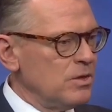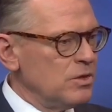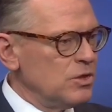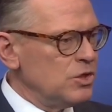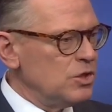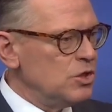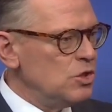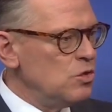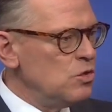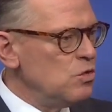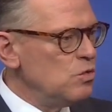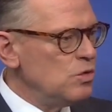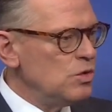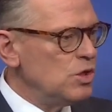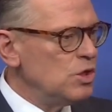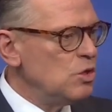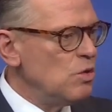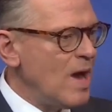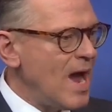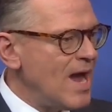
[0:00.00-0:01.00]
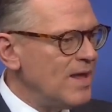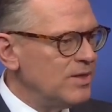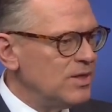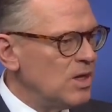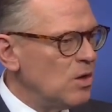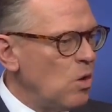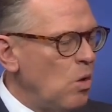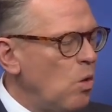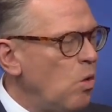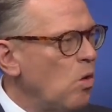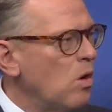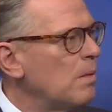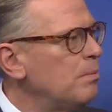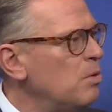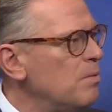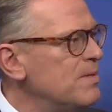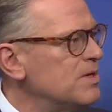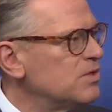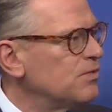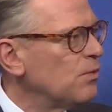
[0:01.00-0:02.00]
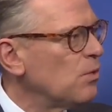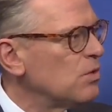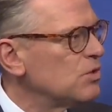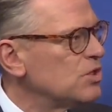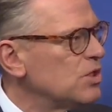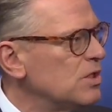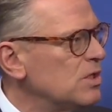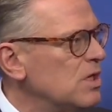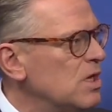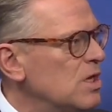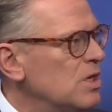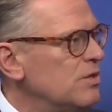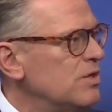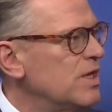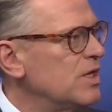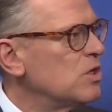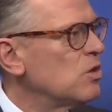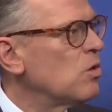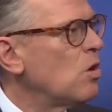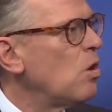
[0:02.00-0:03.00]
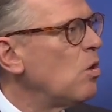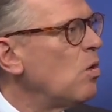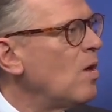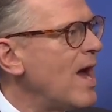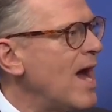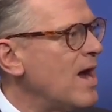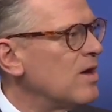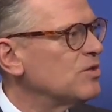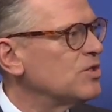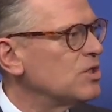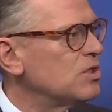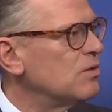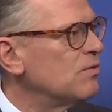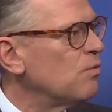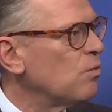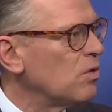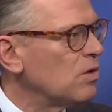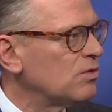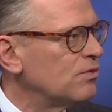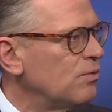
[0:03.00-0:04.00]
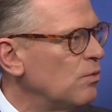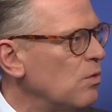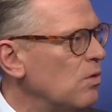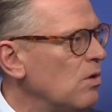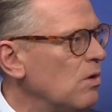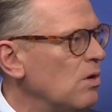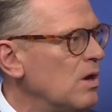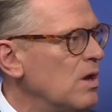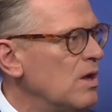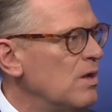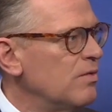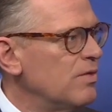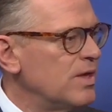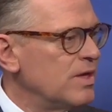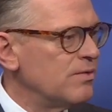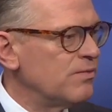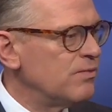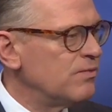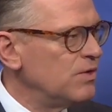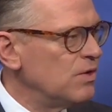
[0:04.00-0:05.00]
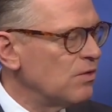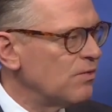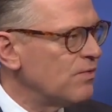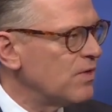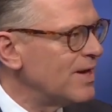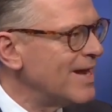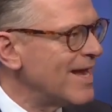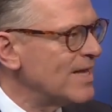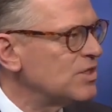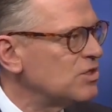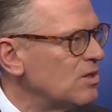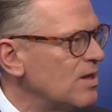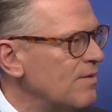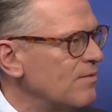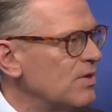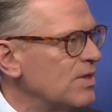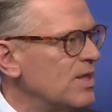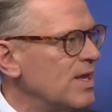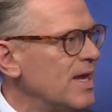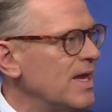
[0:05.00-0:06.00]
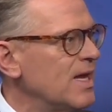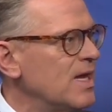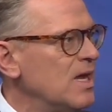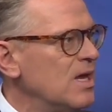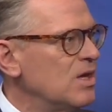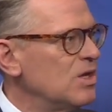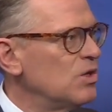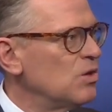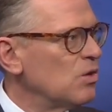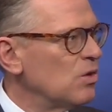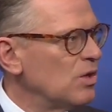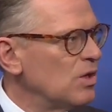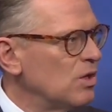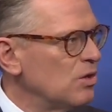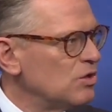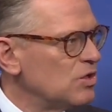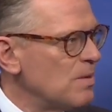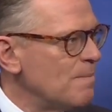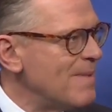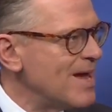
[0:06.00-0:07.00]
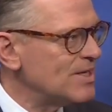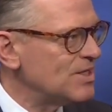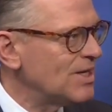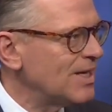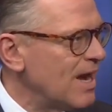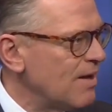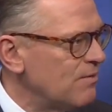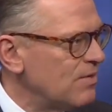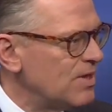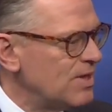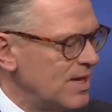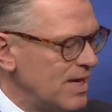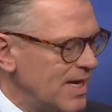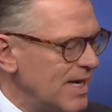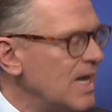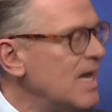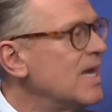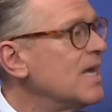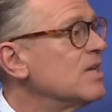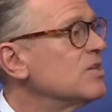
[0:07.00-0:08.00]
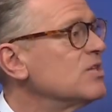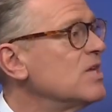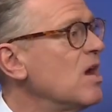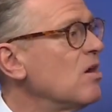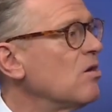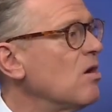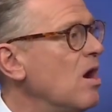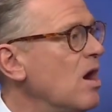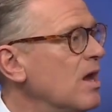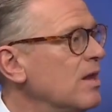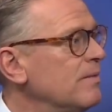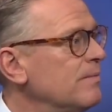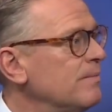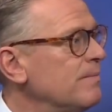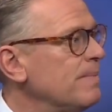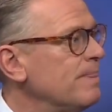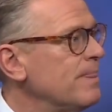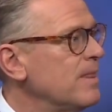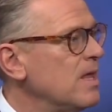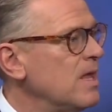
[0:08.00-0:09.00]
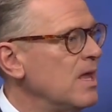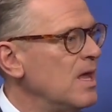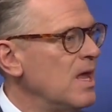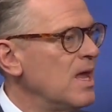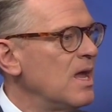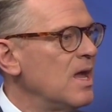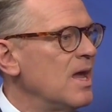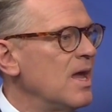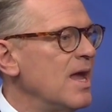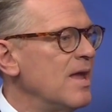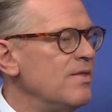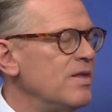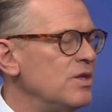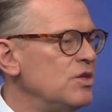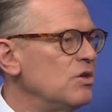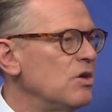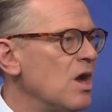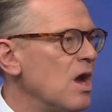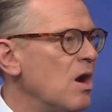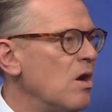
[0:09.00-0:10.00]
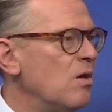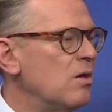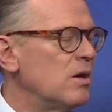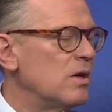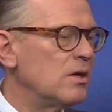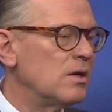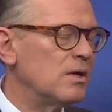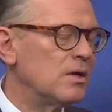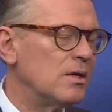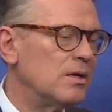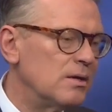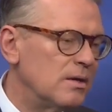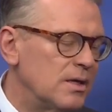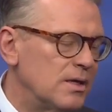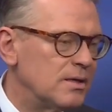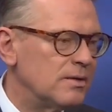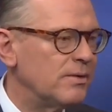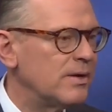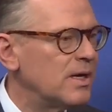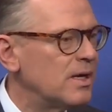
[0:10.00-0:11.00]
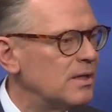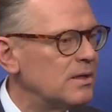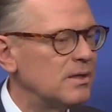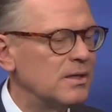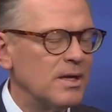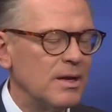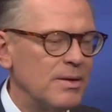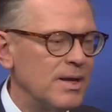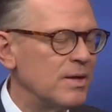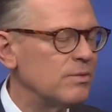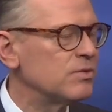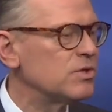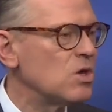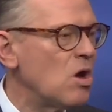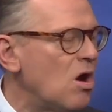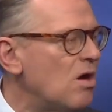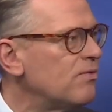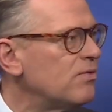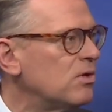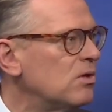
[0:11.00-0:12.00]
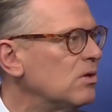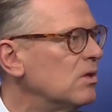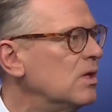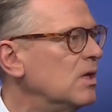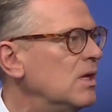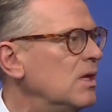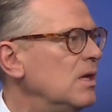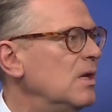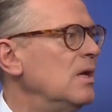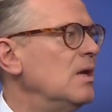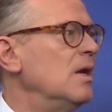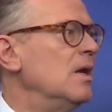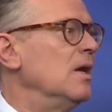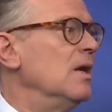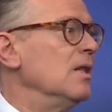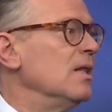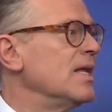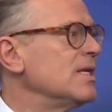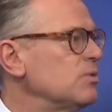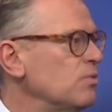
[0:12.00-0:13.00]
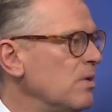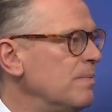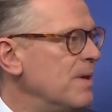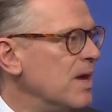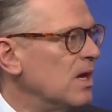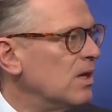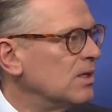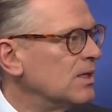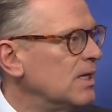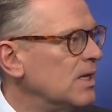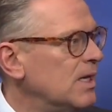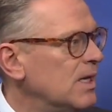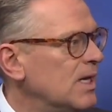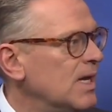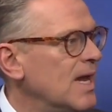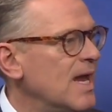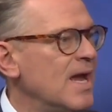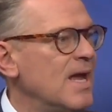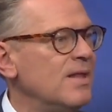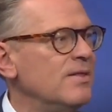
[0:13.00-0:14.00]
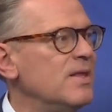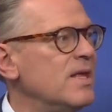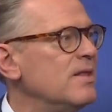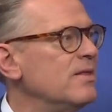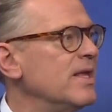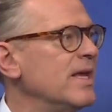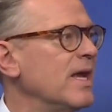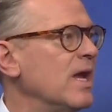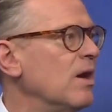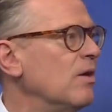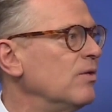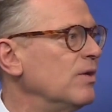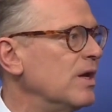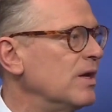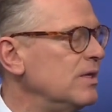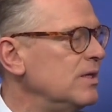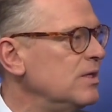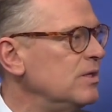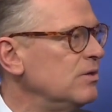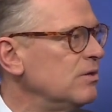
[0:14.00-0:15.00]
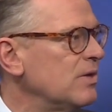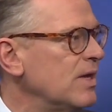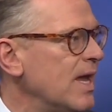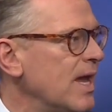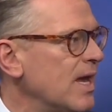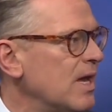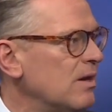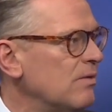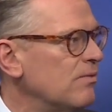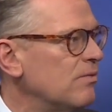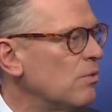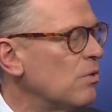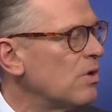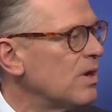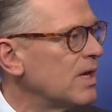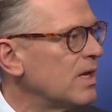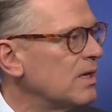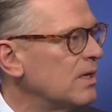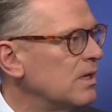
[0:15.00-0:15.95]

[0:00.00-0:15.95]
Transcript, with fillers: you had the horrible misfortune that your whole house that you've worked for, that your financial everything, your domestic everything is now gone. And then you go, well, that was awful, let's rebuild. And then they go, no, you can't afford it.